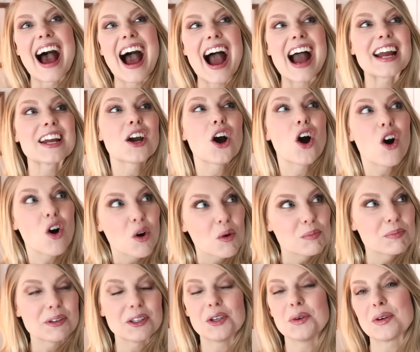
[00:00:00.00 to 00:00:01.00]
I
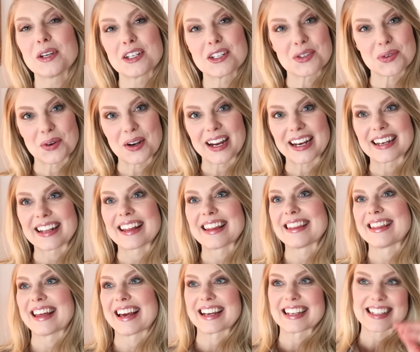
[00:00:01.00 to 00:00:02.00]
hope you enjoyed
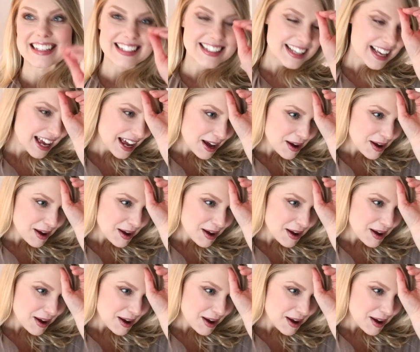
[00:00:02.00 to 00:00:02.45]
this